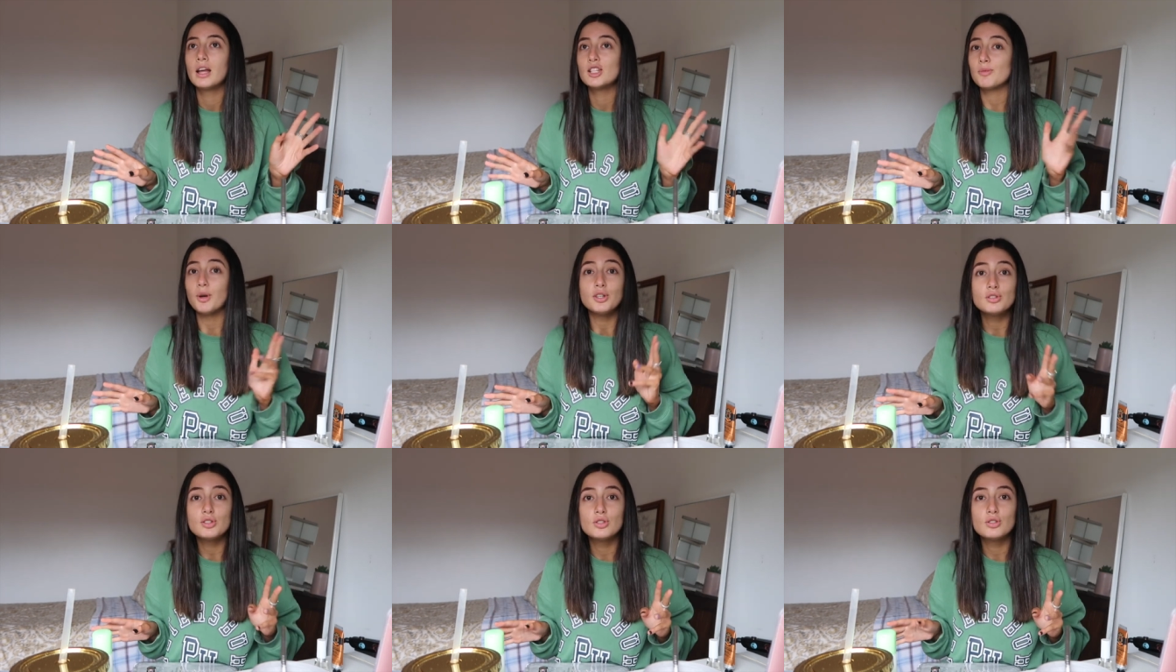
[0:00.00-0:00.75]
It's
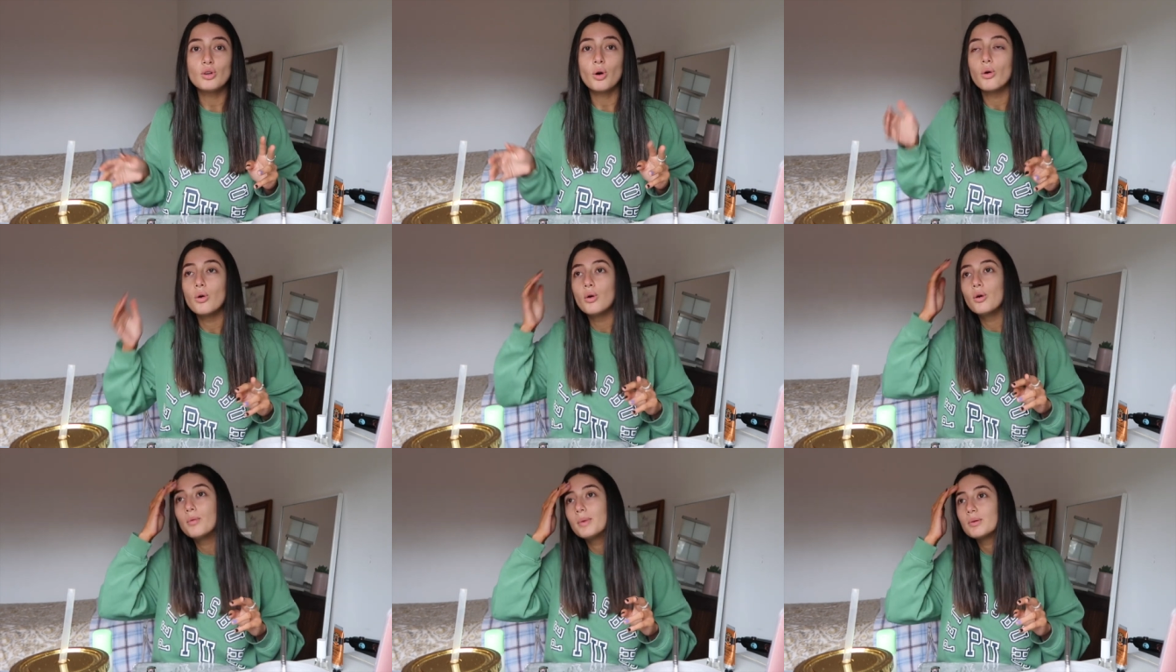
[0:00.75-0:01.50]
supposed to
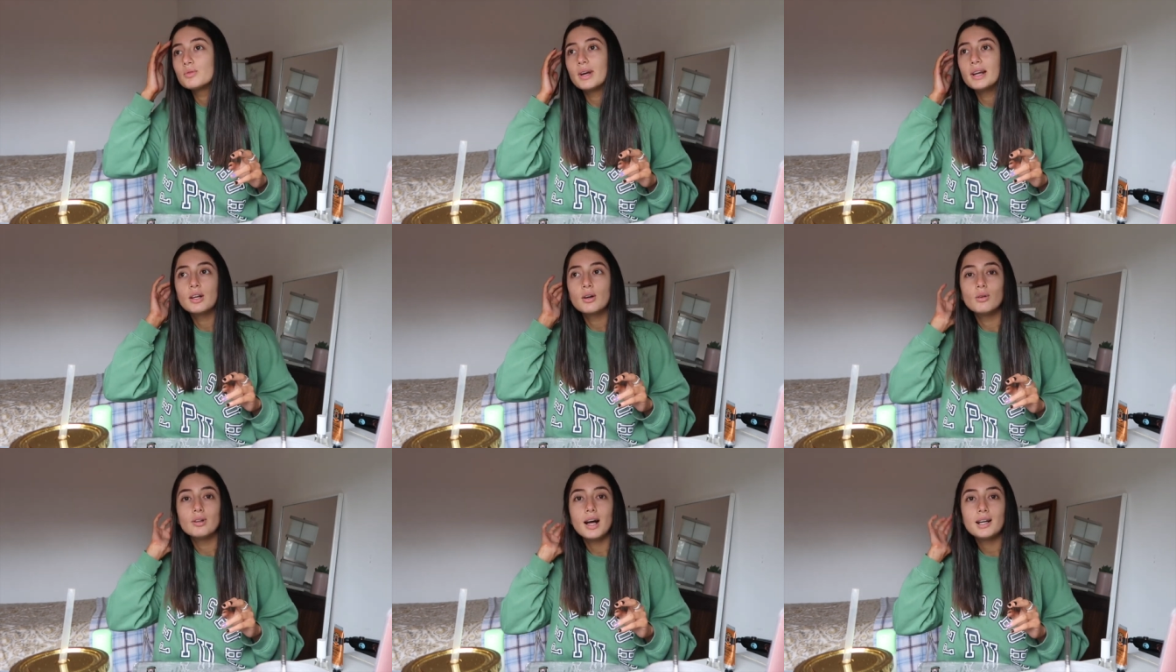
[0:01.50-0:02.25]
storm. It was raining
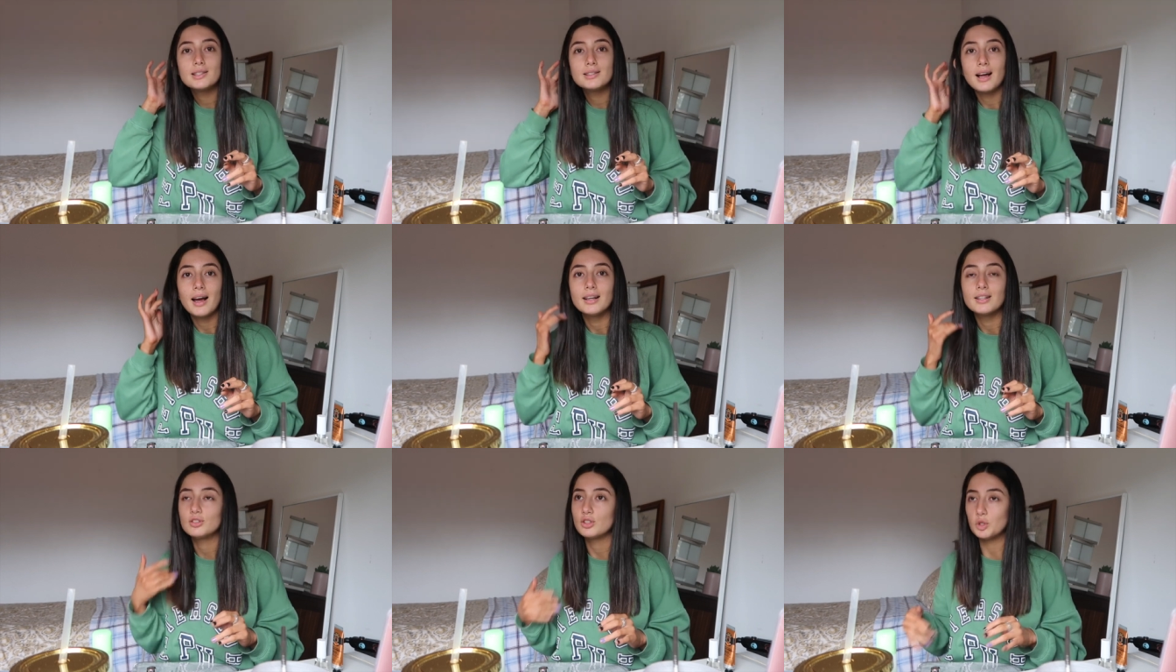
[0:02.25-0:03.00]
all last
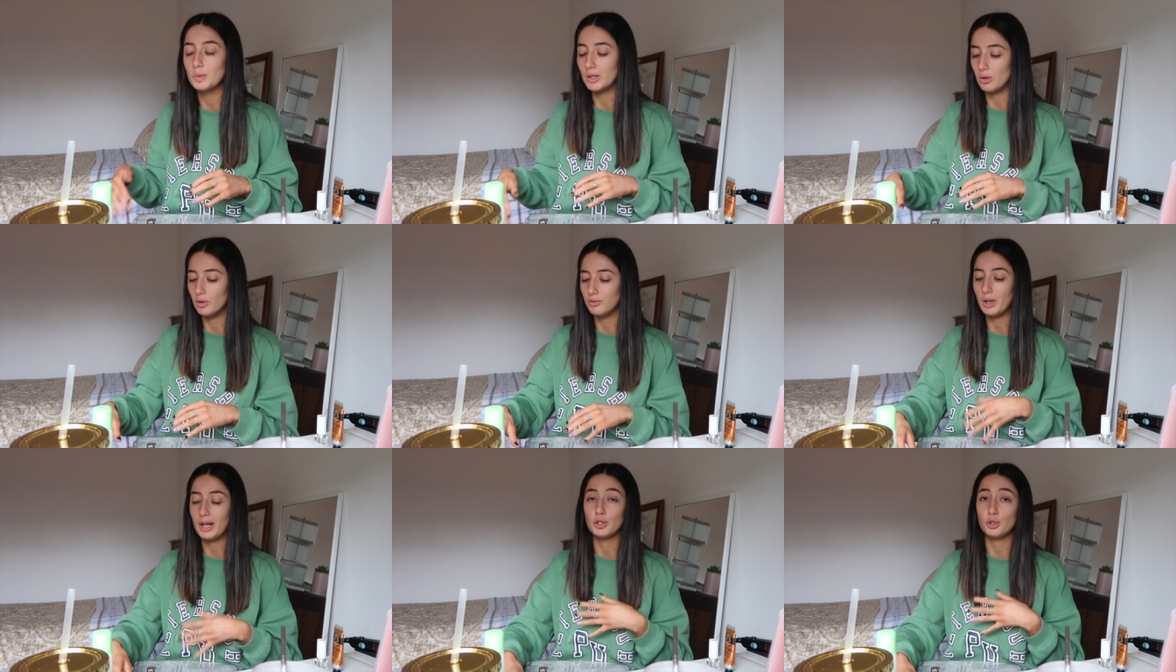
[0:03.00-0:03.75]
night. It's just been
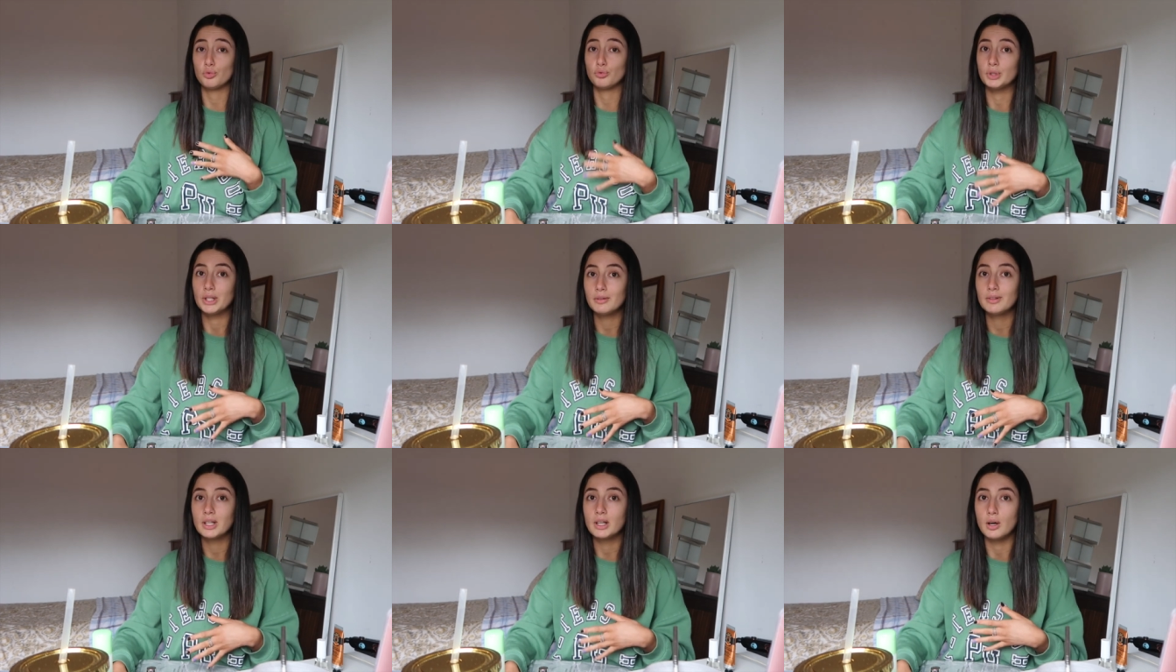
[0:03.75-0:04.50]
awful and it's really,
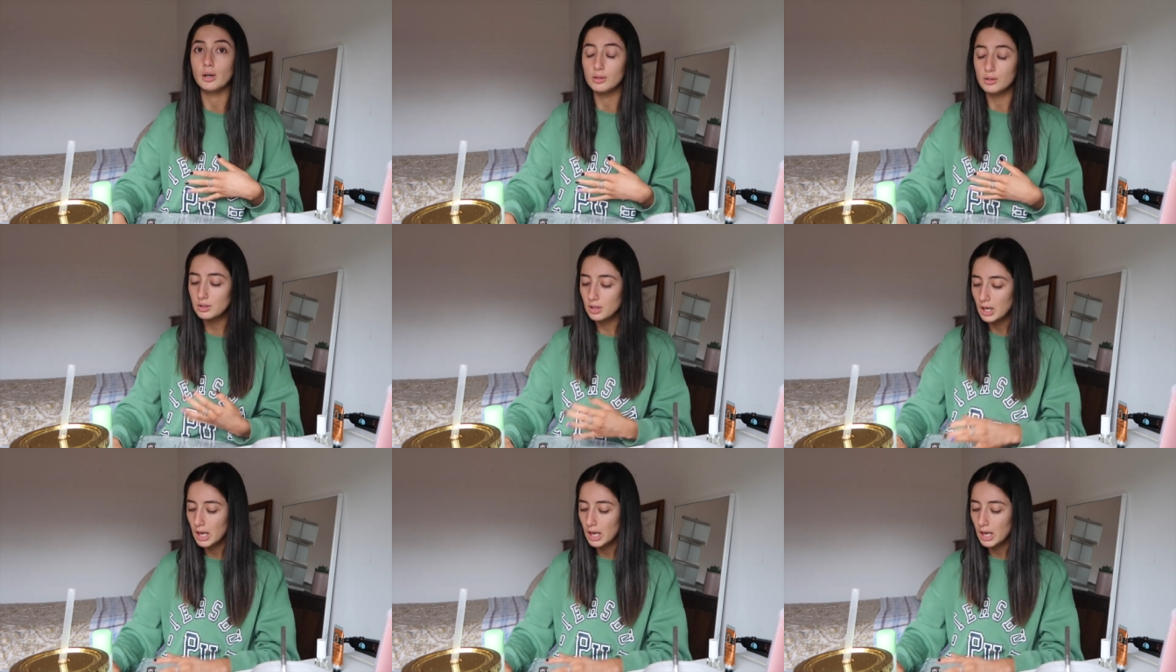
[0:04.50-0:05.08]
really cold.